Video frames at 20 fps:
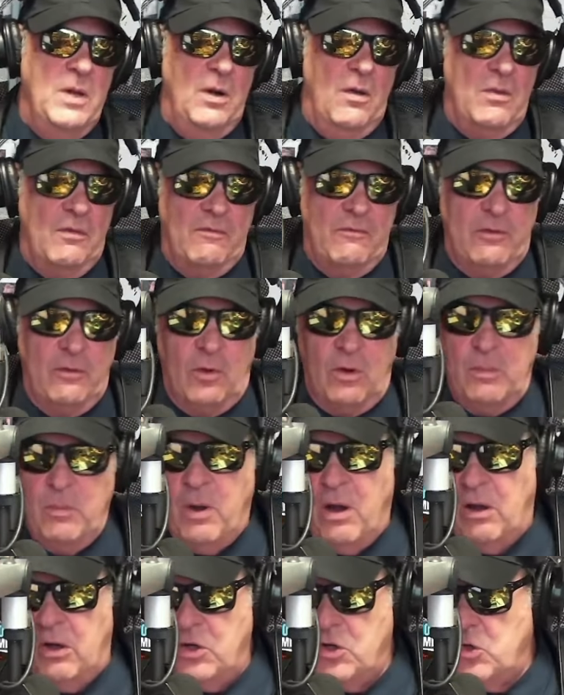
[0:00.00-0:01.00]
the floor
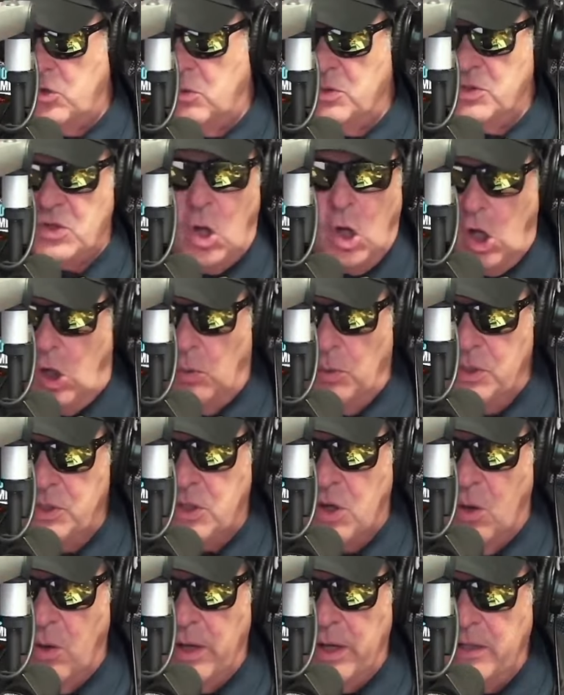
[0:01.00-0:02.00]
polisher was always
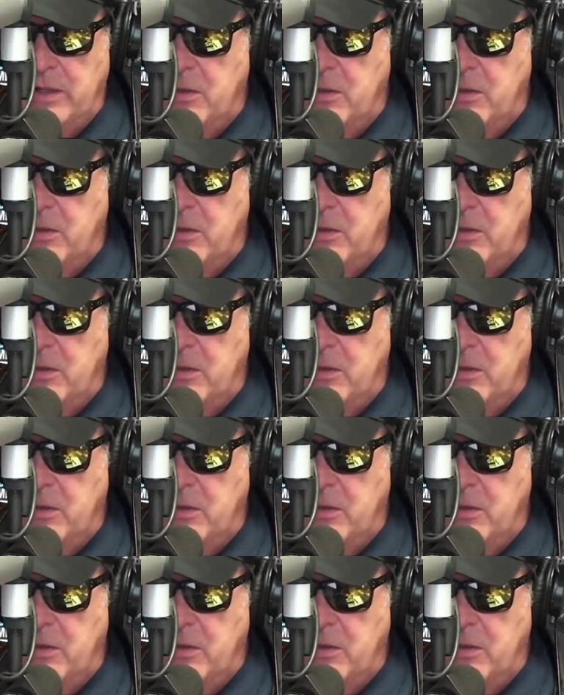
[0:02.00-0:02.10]
going.